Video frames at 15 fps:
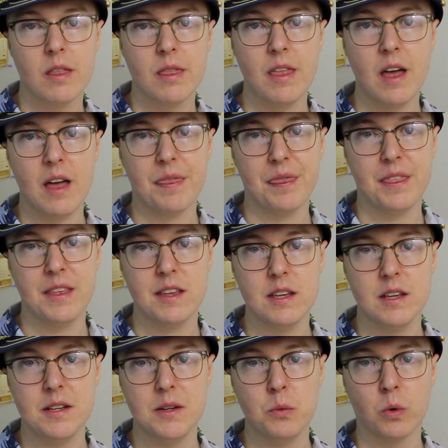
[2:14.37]
that
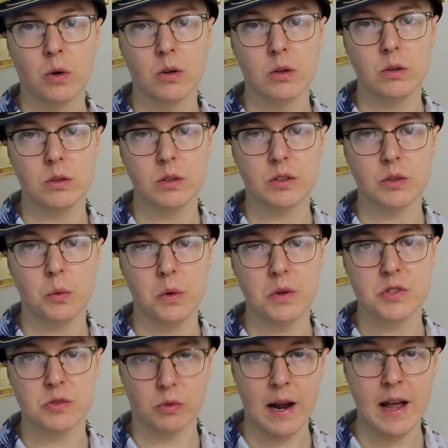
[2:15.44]
the world
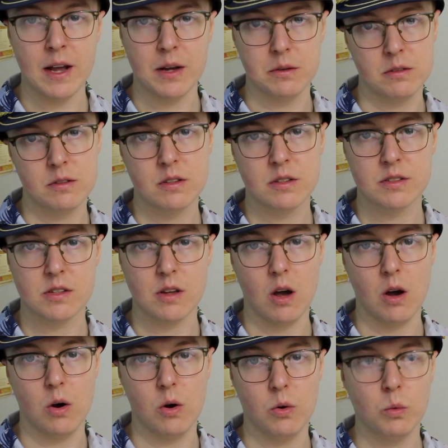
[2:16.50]
was round,
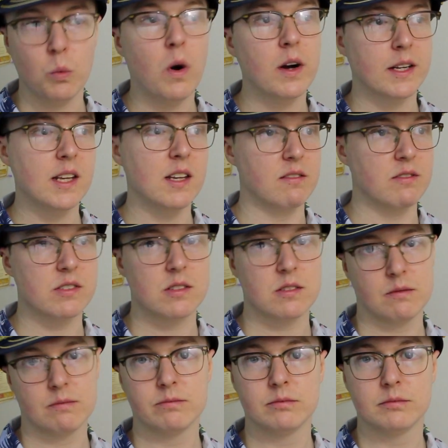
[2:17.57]
so what gives?